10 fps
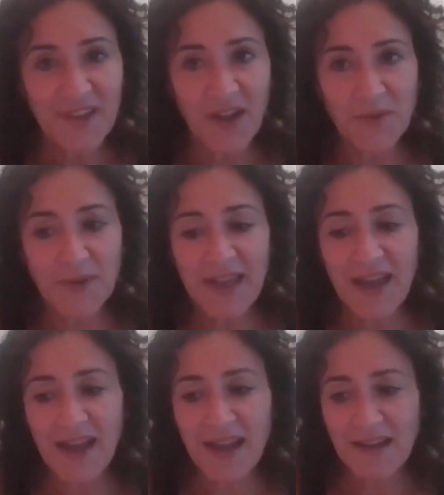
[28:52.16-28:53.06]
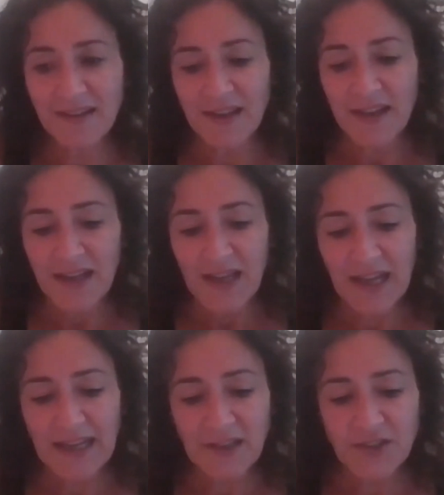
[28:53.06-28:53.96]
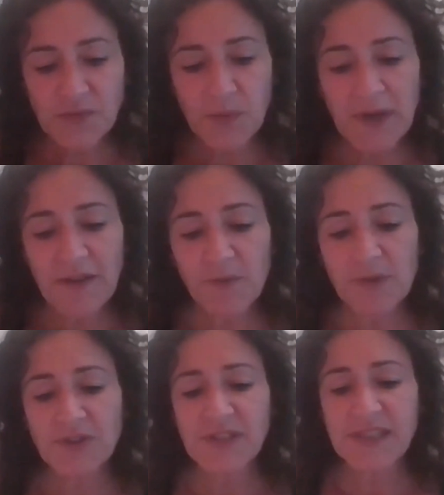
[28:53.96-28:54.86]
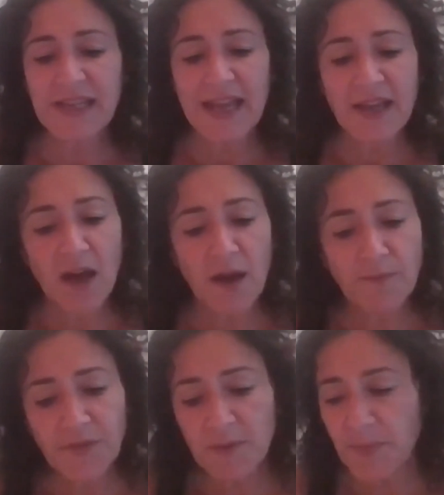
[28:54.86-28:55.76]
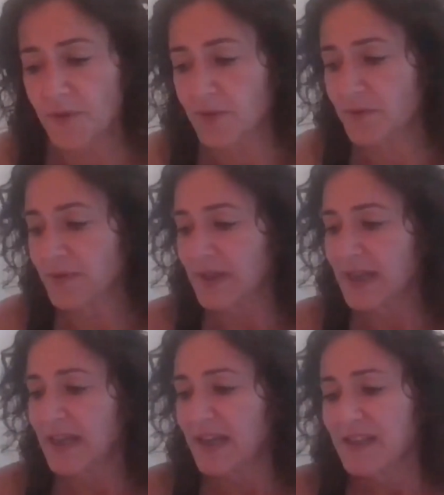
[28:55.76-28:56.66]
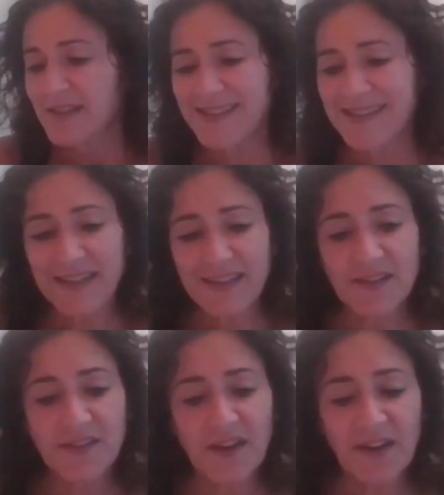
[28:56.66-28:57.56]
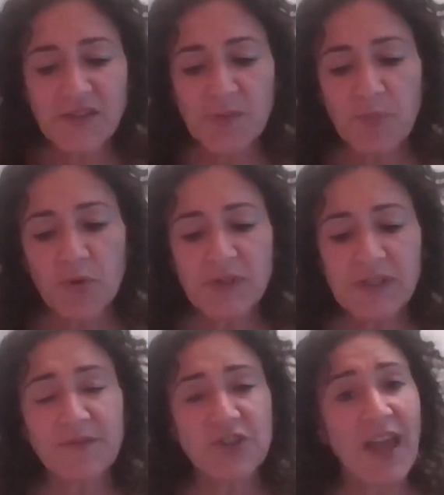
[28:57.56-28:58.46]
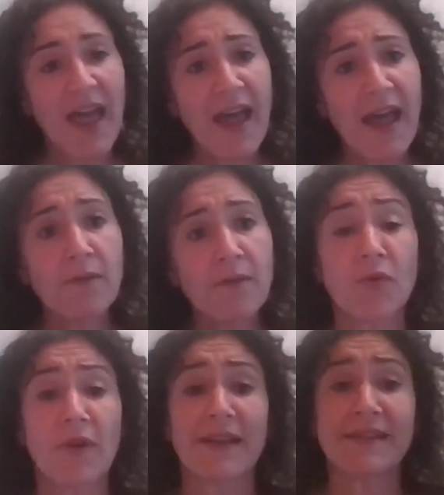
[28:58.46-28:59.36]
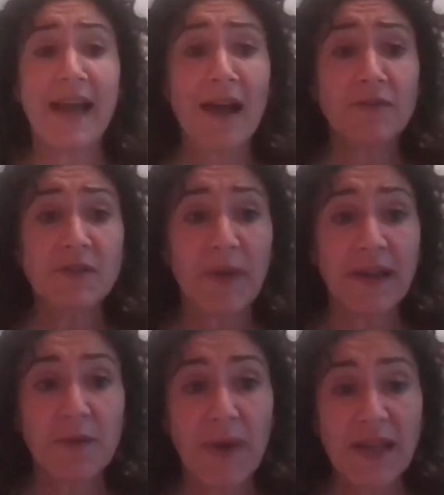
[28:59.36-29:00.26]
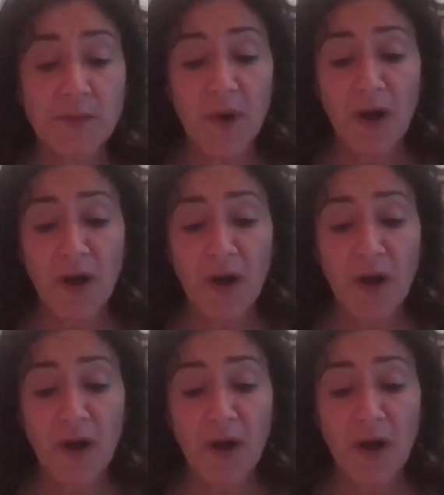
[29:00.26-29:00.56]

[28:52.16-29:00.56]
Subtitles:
Okay. And I just want everyone just to get comfortable, sit in a nice supportive chair or lie down depending where you